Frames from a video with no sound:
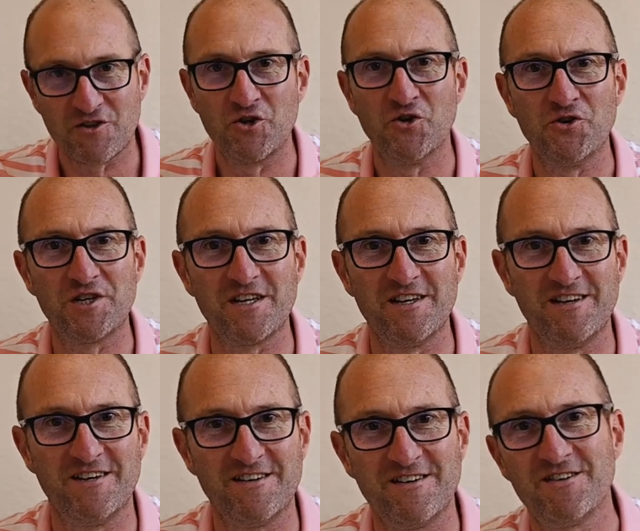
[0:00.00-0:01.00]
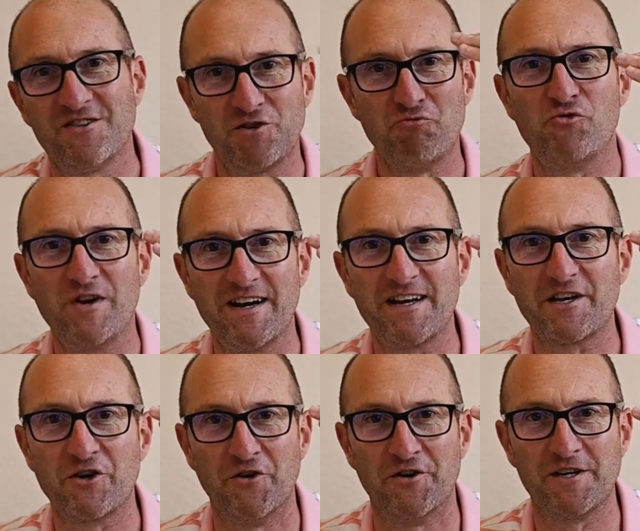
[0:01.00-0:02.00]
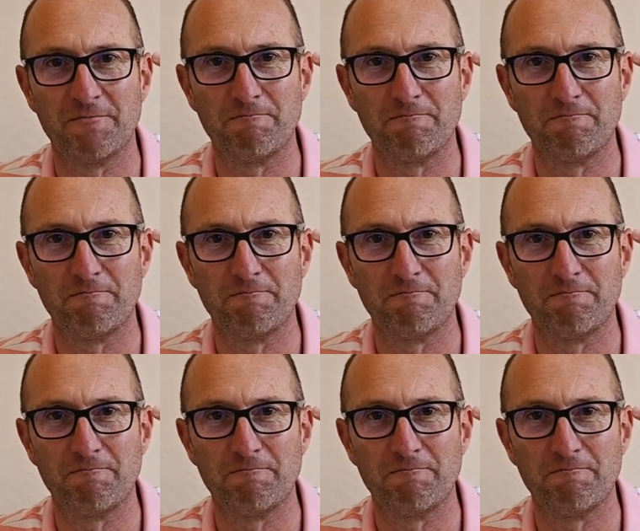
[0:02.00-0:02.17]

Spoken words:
good to really good.